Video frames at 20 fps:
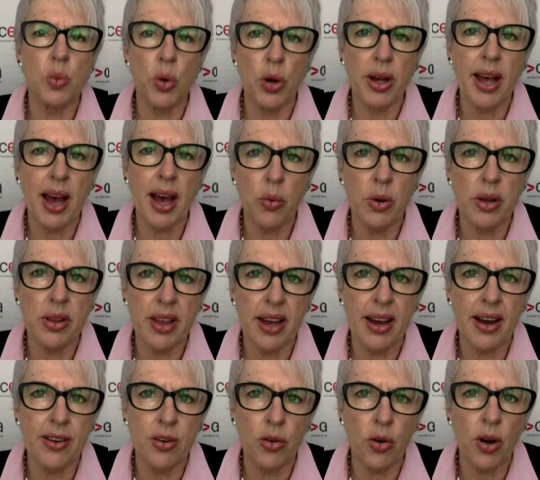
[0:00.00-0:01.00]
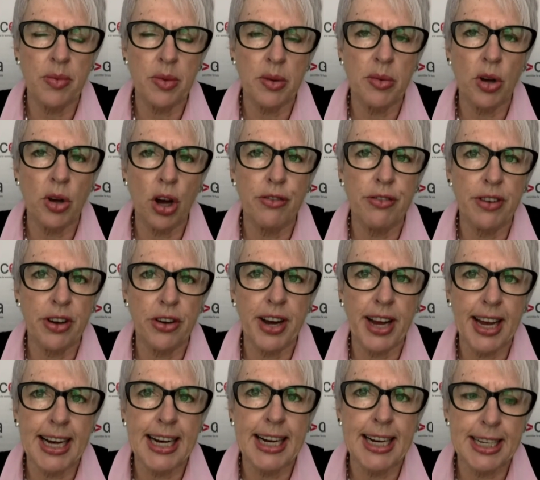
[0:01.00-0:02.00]
work out where they are and grab them and go very
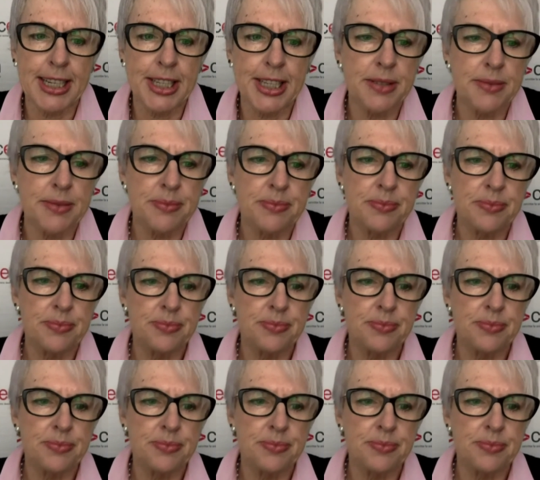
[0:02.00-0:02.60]
hard.